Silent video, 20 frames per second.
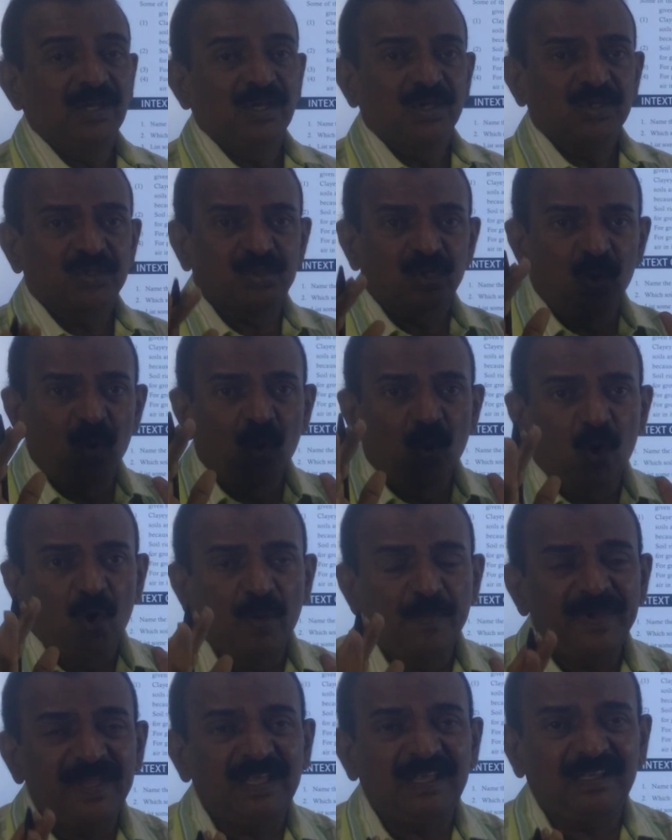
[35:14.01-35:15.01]
So
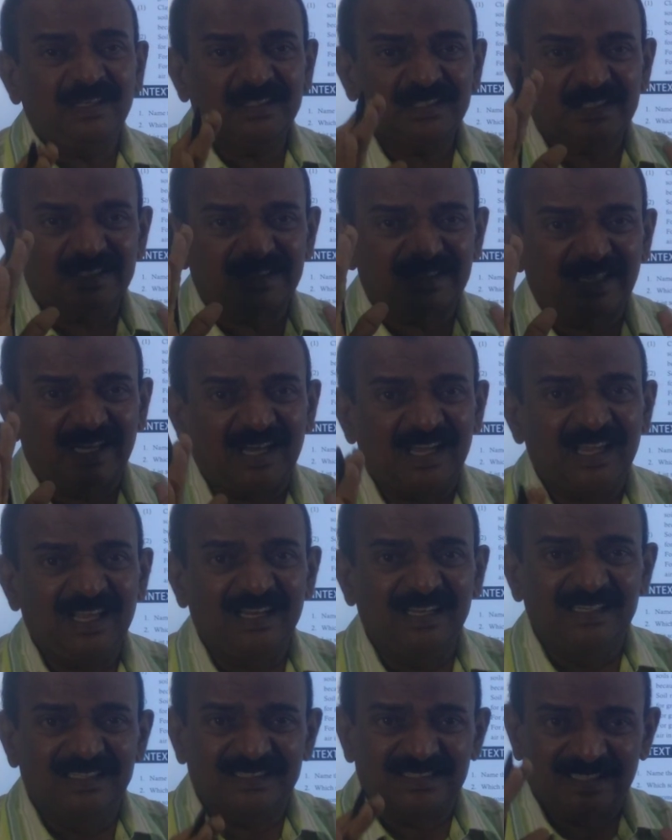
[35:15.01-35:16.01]
loamy
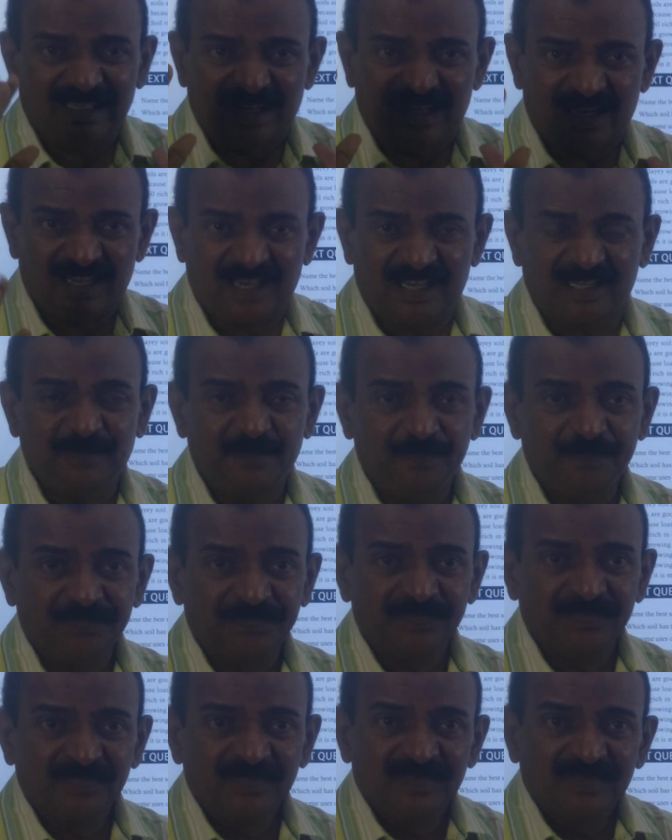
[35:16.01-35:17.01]
soils are
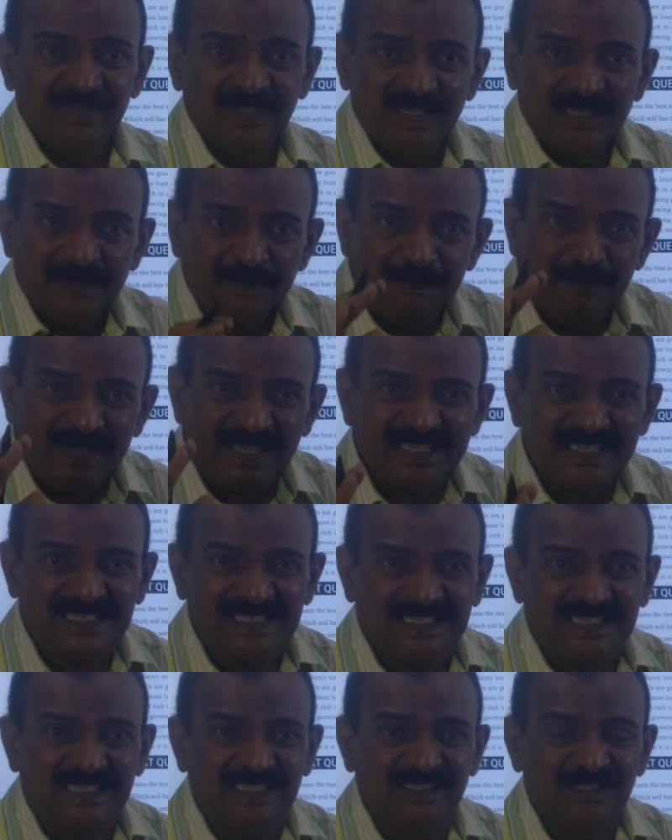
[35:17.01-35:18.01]

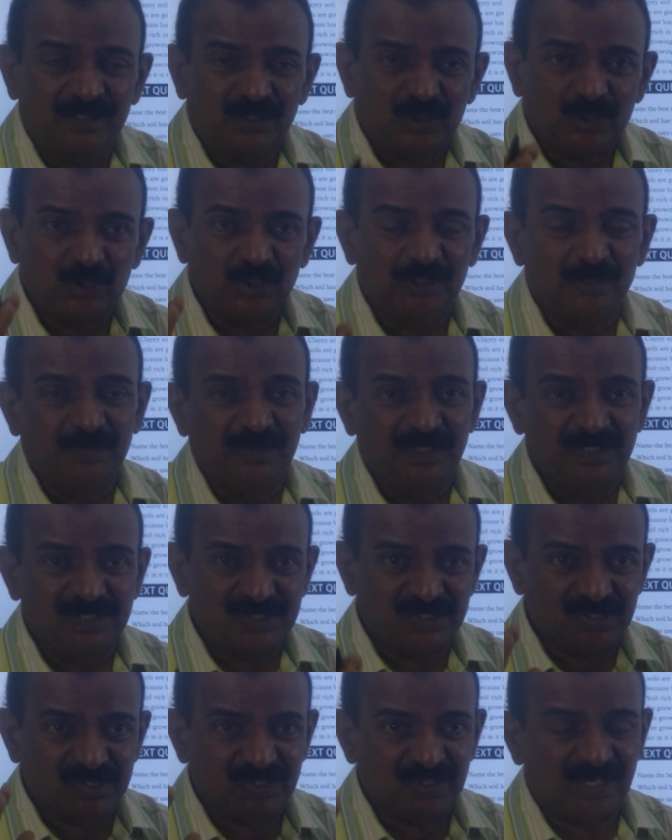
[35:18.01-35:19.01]
best suitable
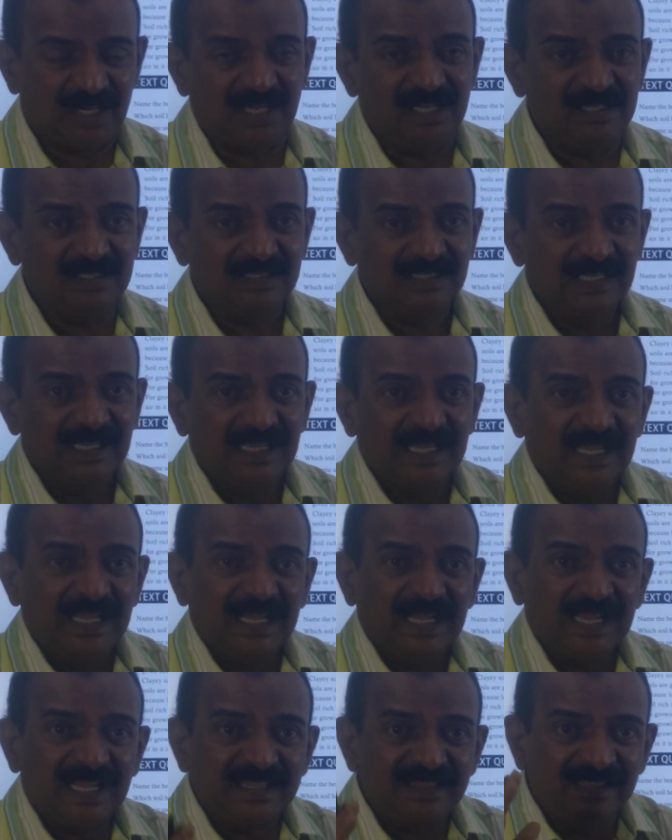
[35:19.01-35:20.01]
soils,
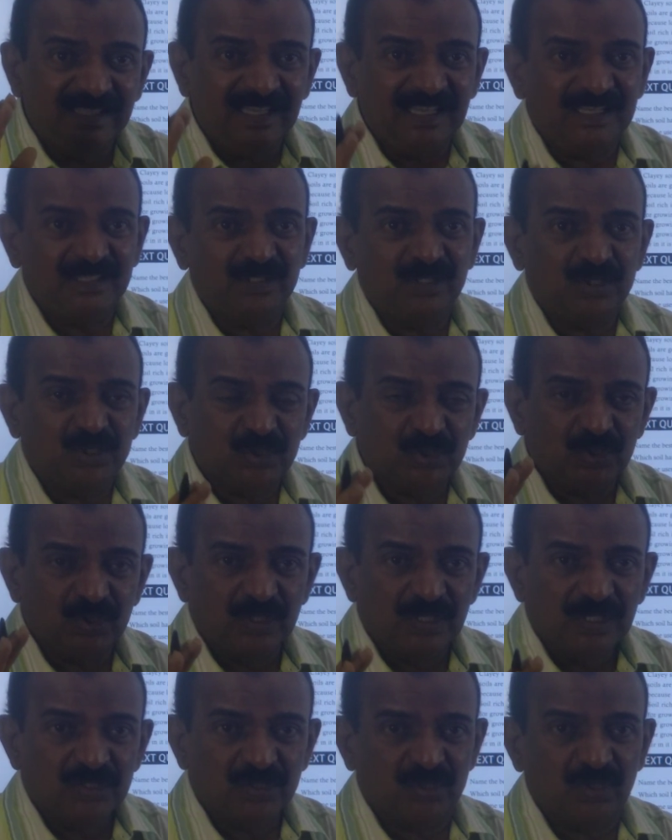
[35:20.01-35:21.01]
and these
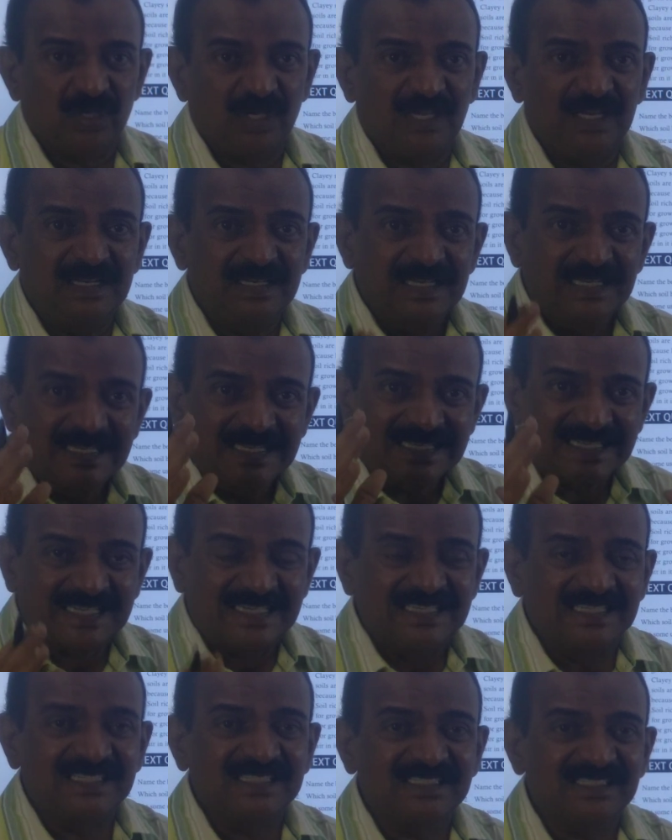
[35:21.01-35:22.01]
soil
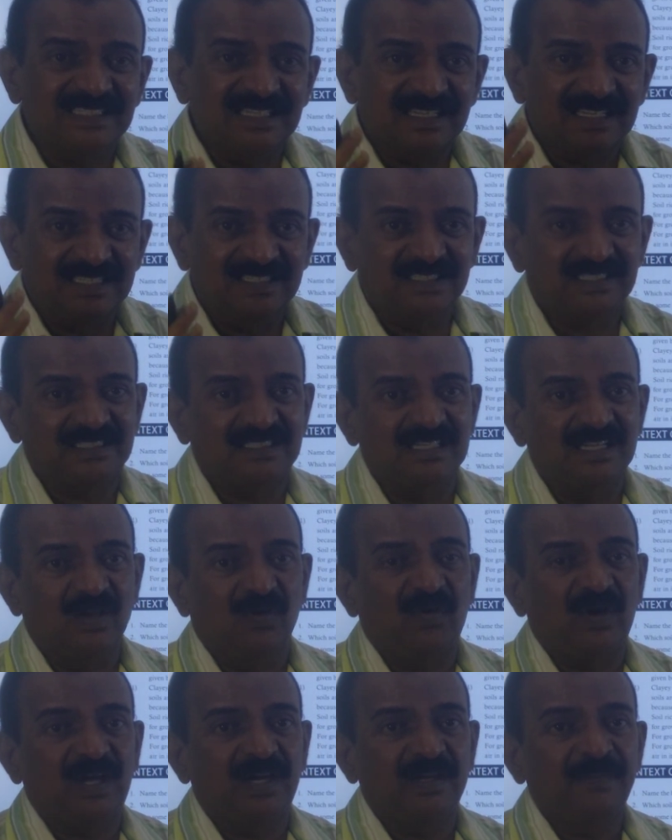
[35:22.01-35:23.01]
consisting of
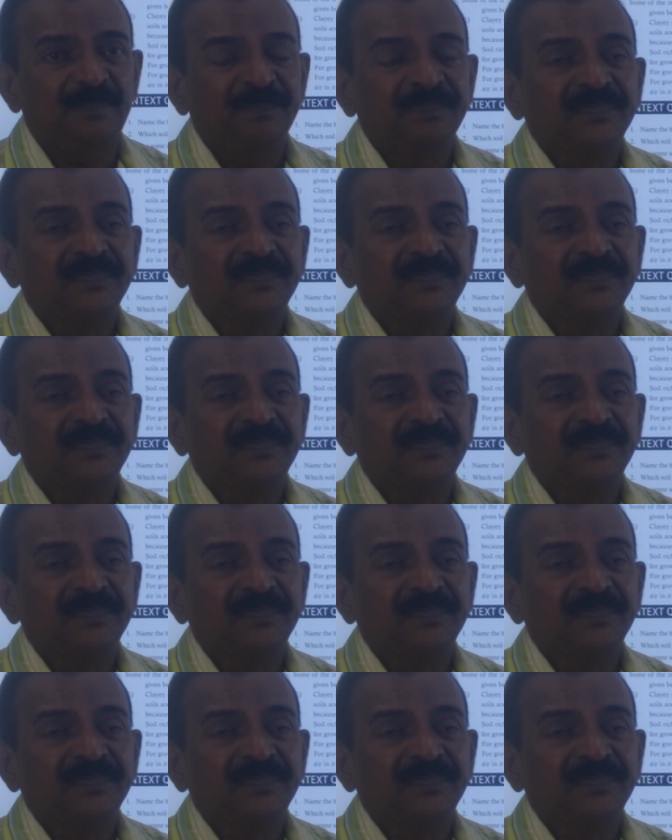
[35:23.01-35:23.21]
what